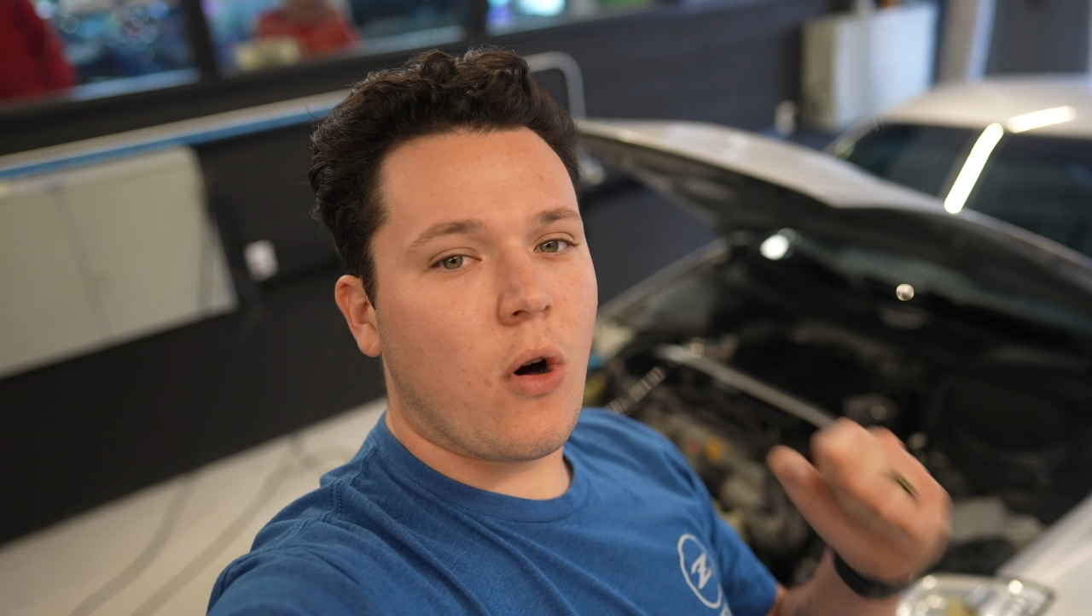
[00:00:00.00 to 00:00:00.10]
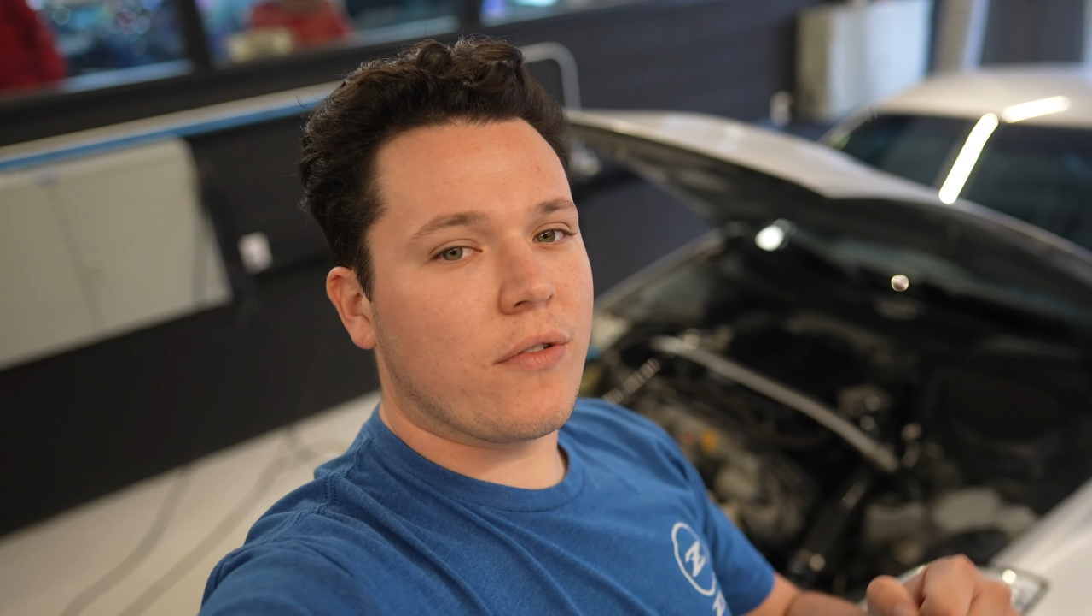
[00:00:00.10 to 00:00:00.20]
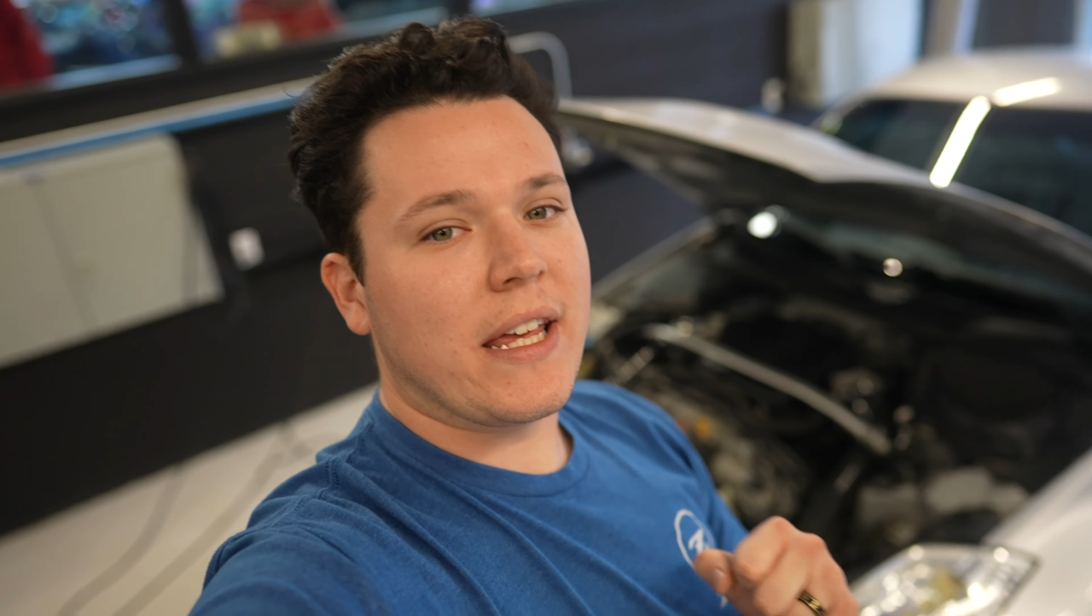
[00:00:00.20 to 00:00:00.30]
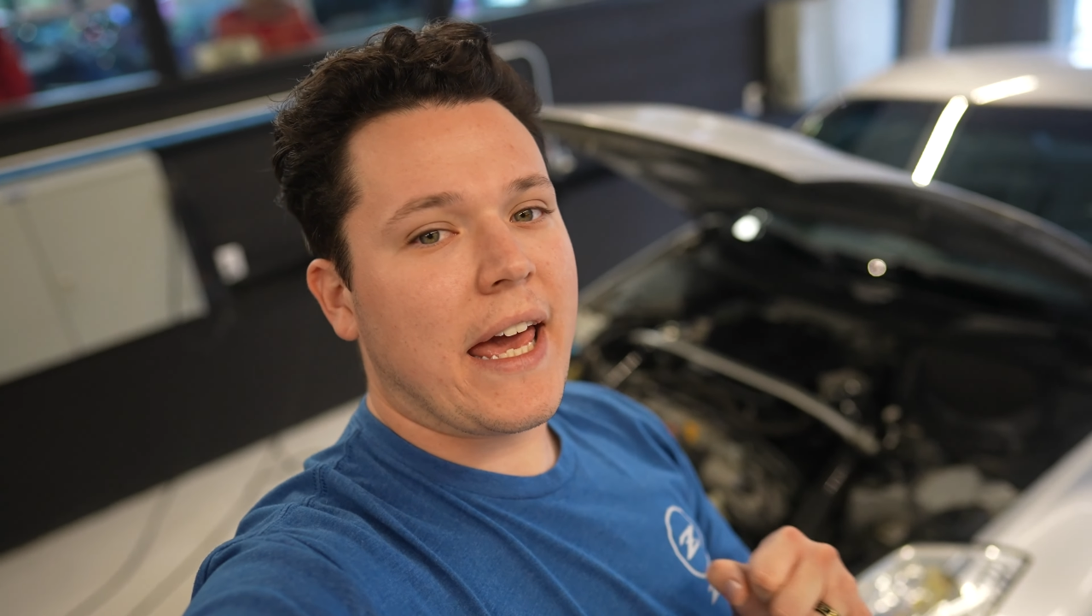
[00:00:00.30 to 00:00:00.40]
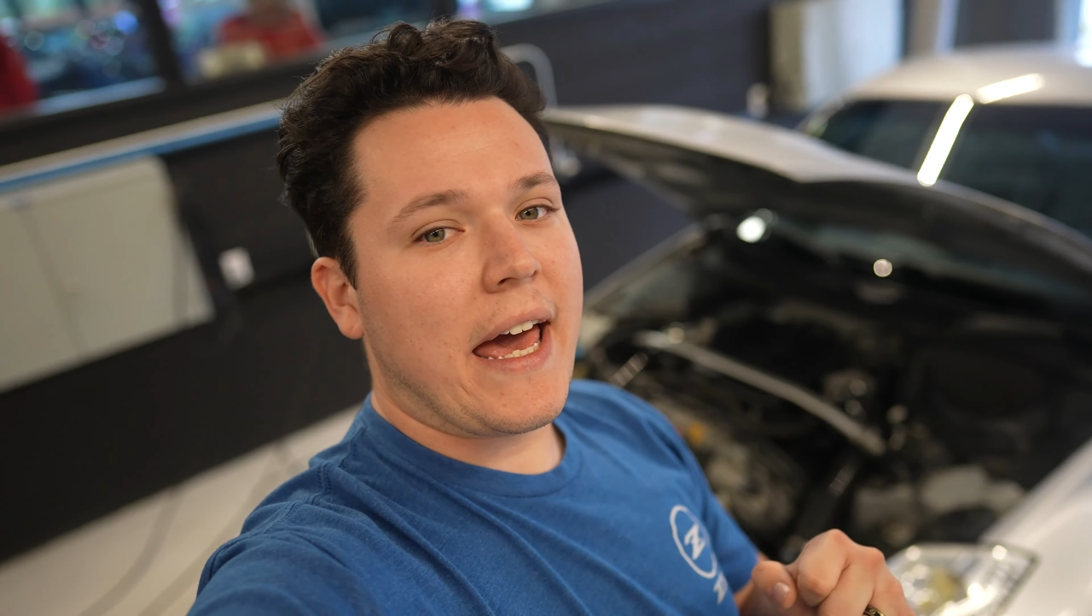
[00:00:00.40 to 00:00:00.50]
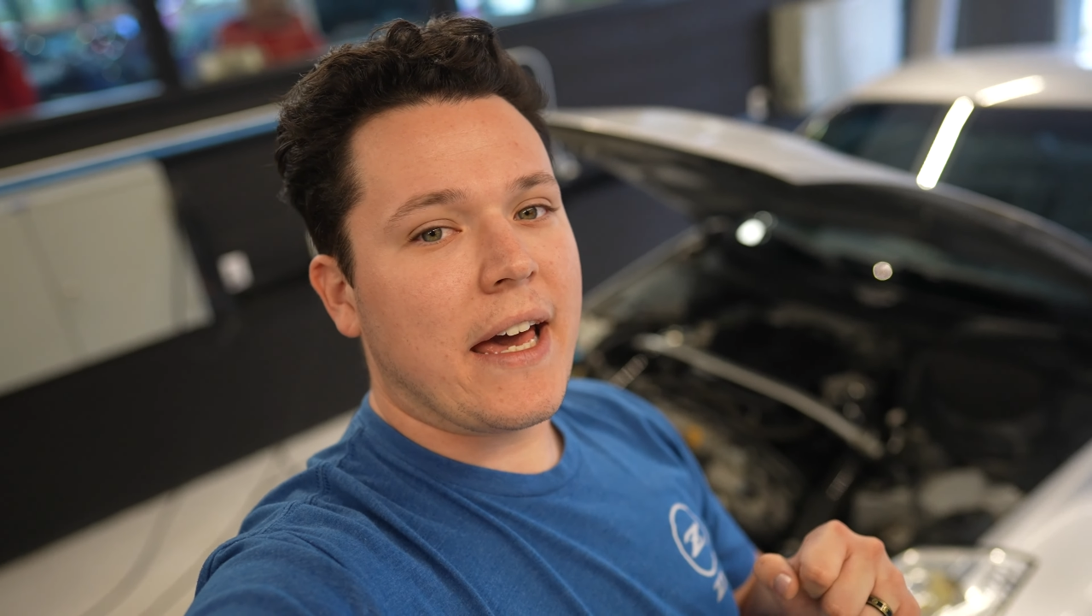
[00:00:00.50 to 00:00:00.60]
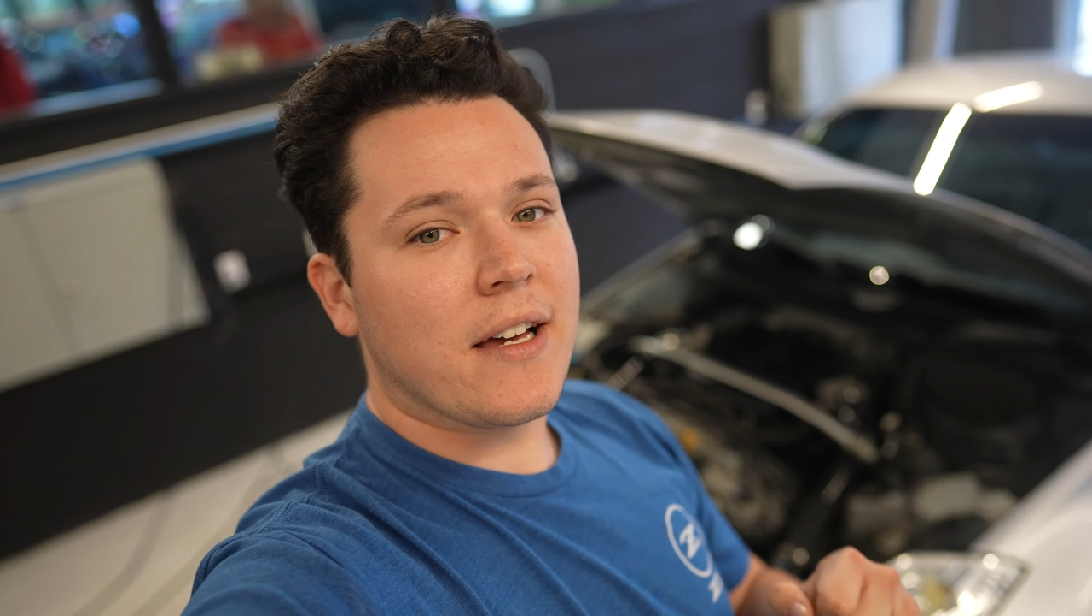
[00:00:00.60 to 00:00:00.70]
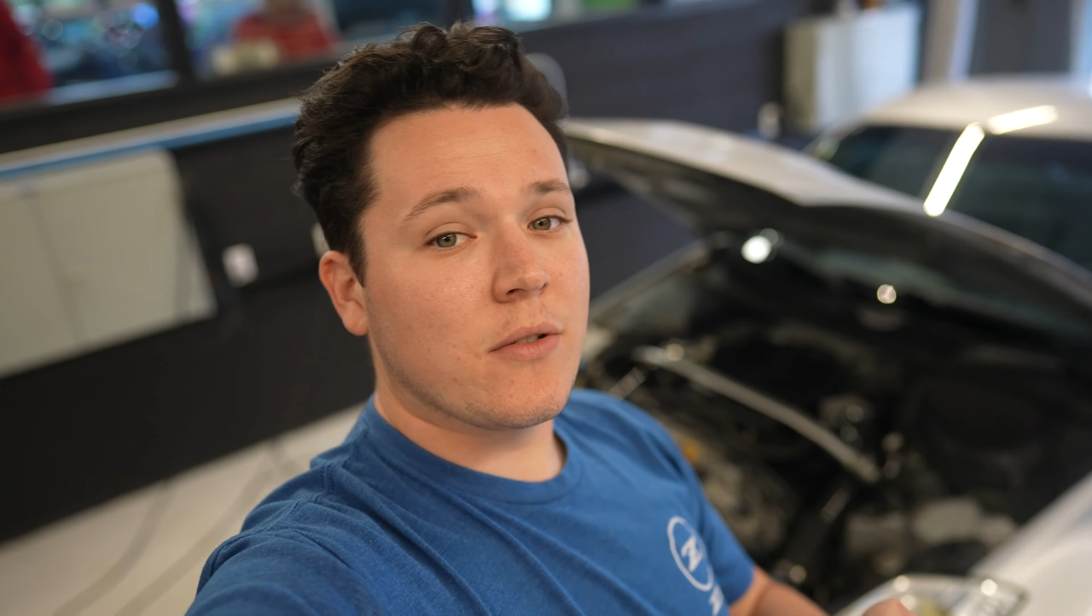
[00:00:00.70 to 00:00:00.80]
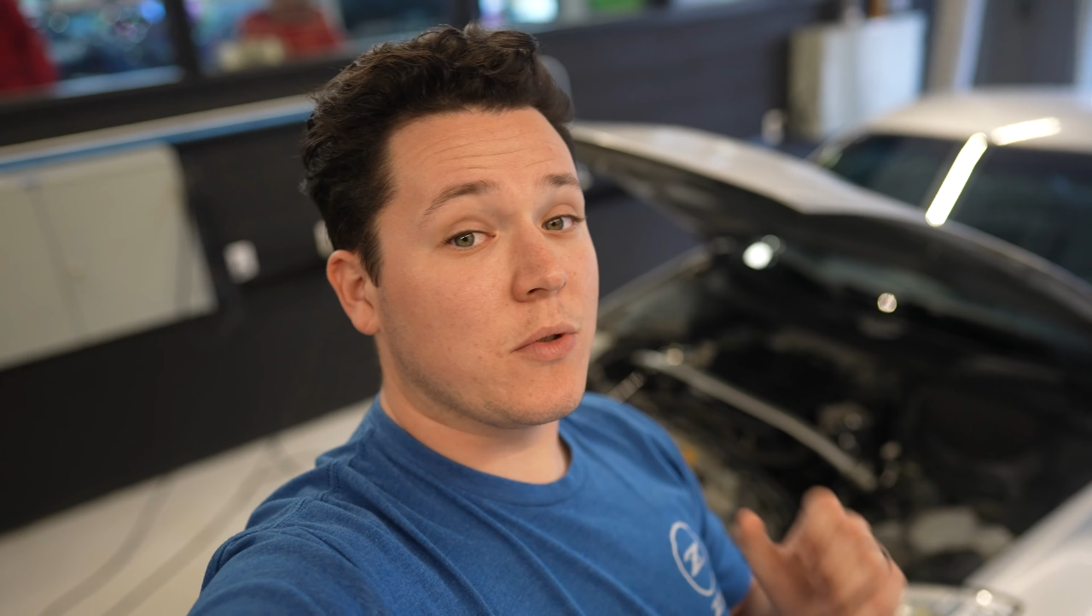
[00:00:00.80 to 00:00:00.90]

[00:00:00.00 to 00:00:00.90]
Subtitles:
all the air,